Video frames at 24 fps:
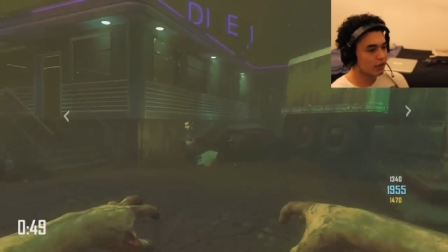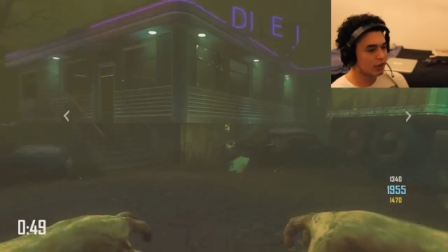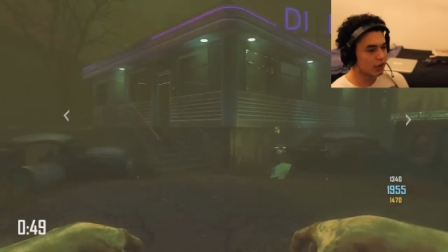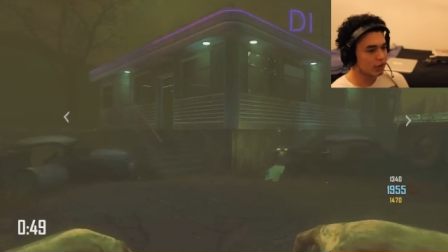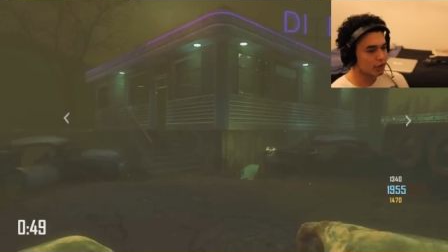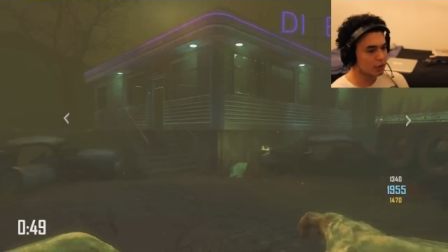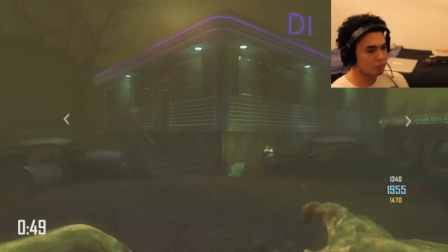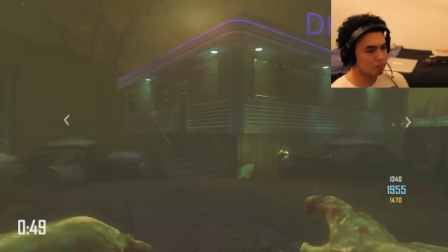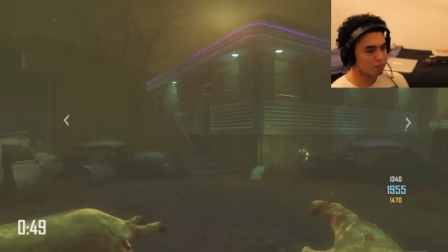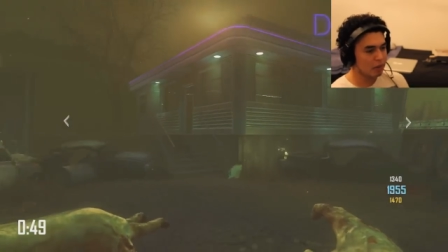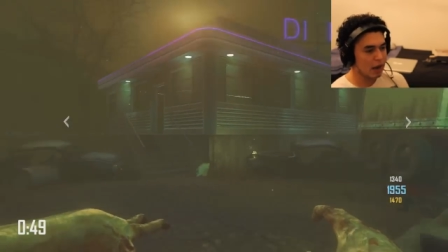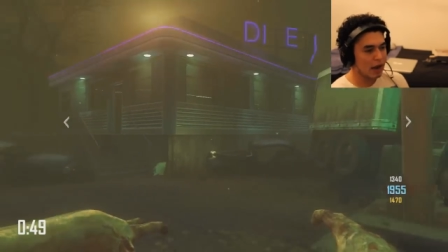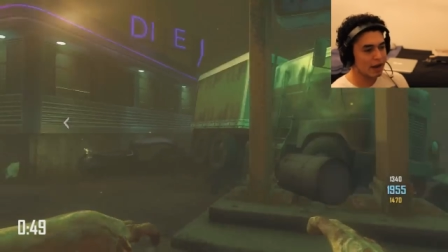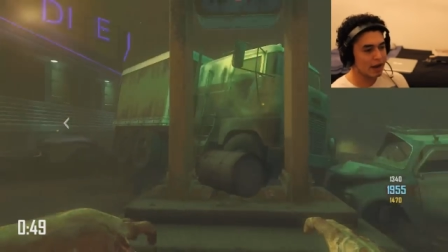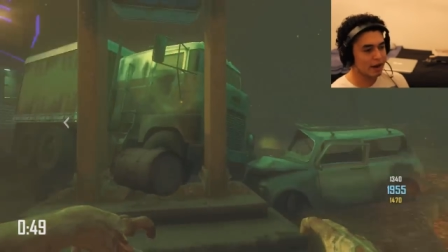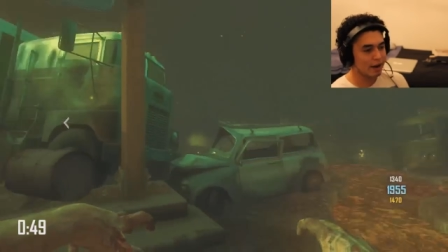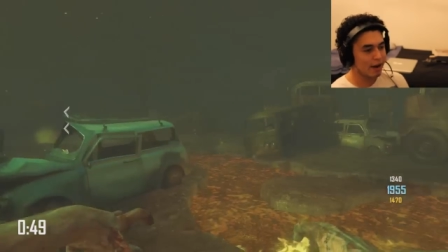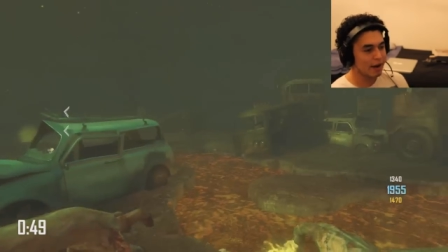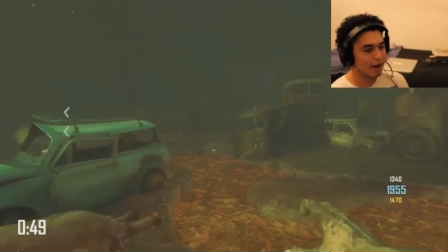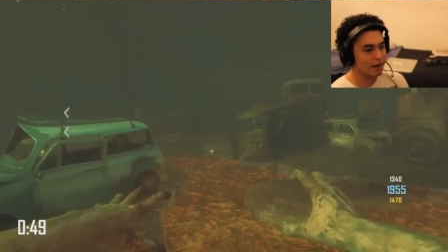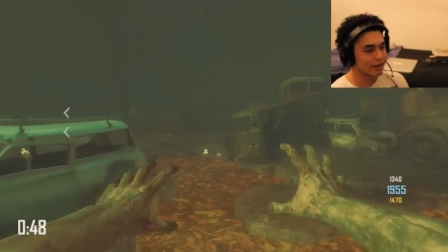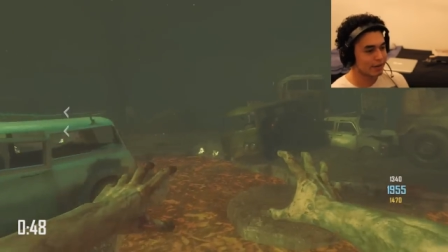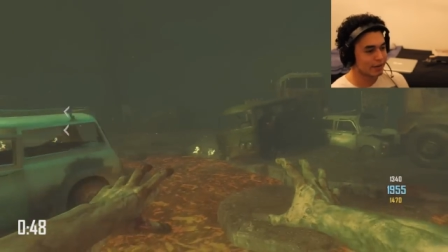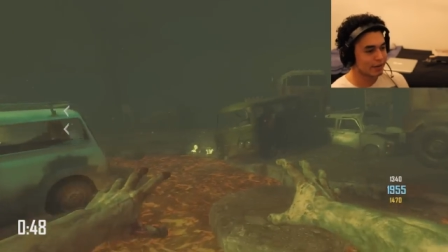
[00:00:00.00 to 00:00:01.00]
such a bad
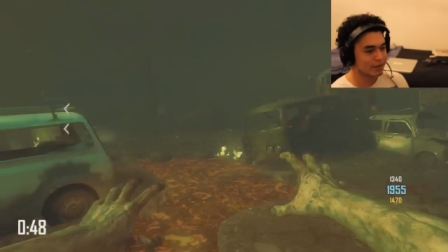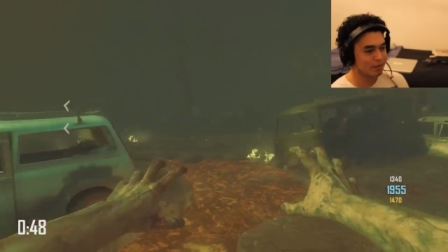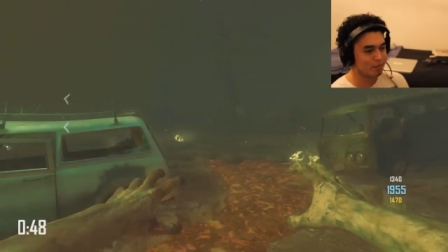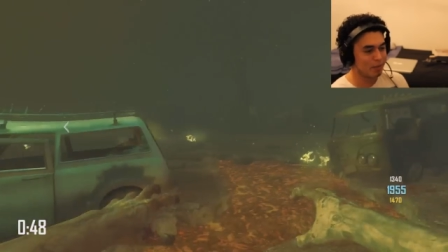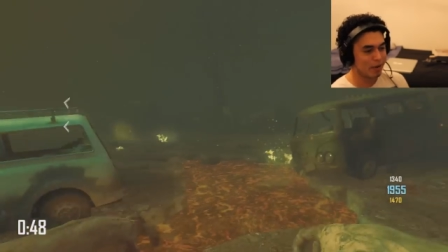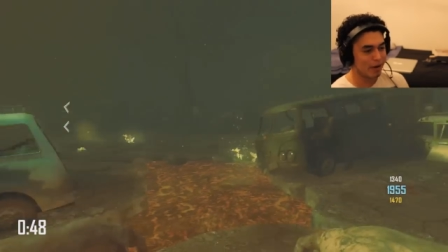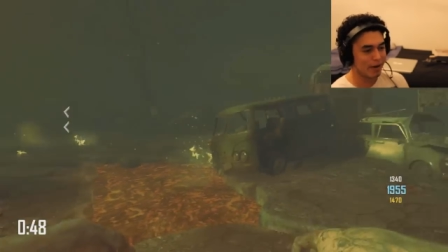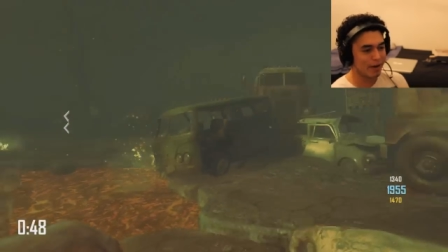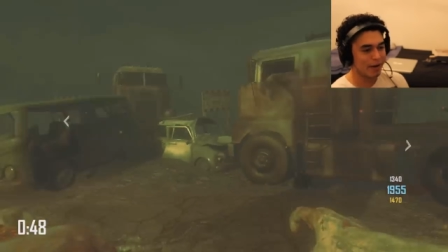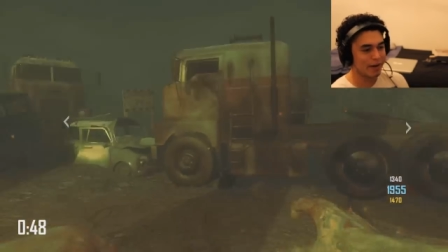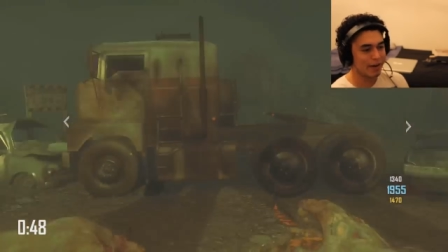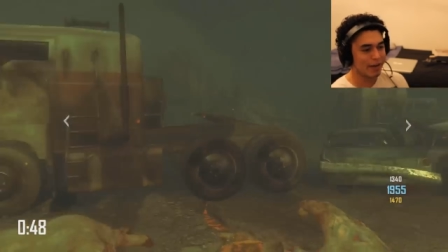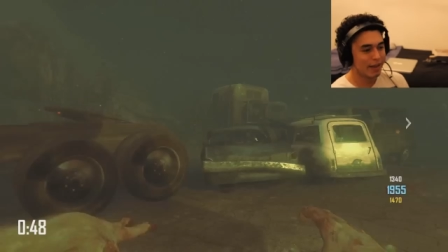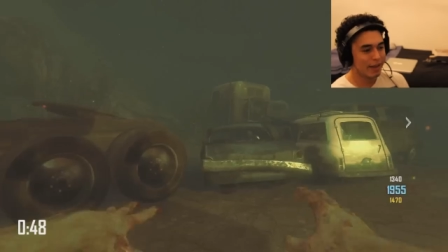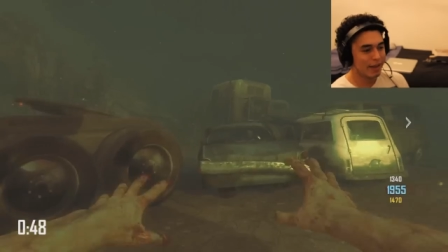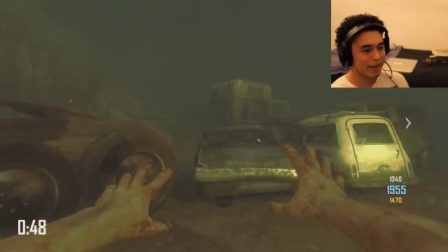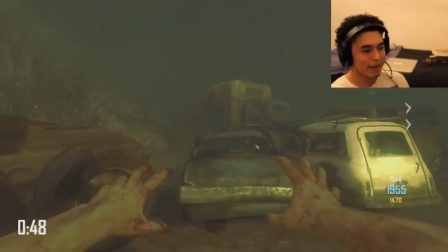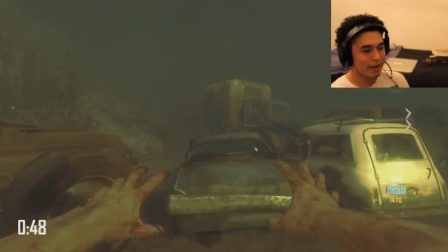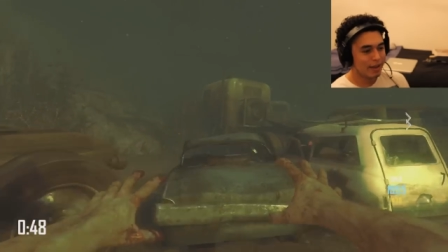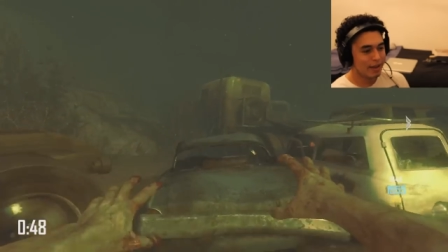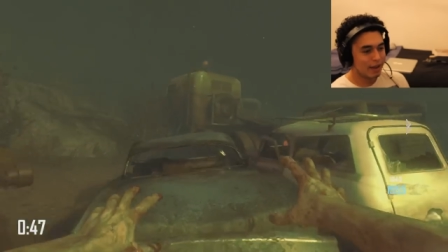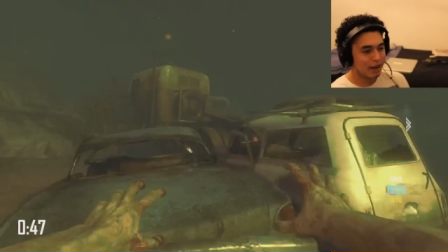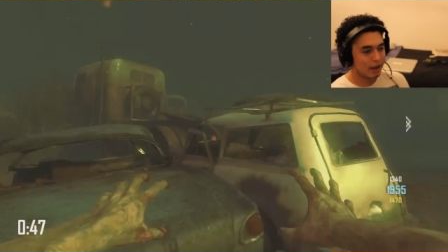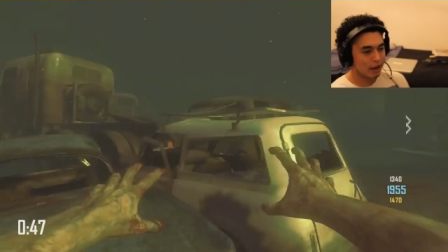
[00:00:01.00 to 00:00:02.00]
hiding spot.
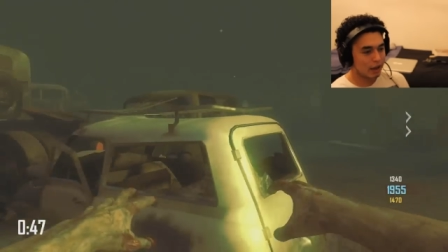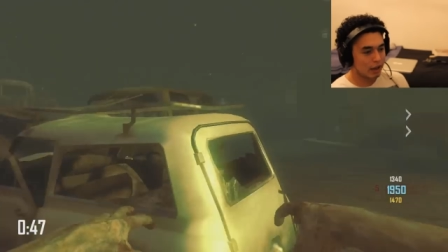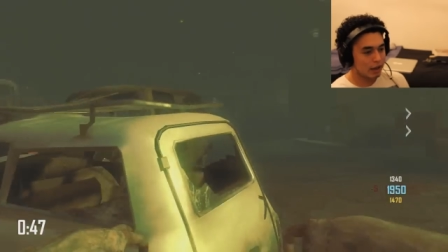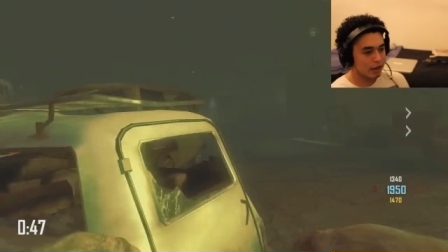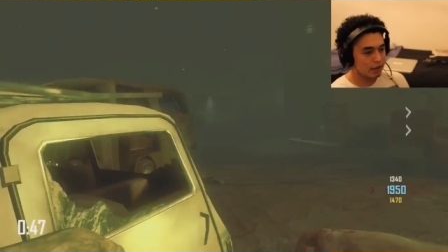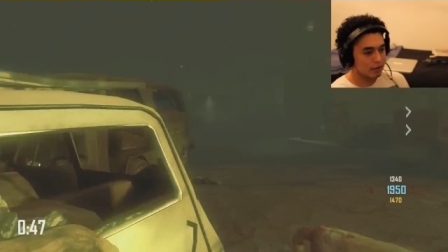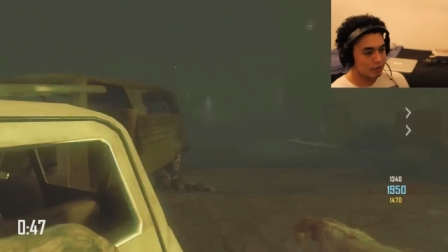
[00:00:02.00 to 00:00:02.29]
Okay,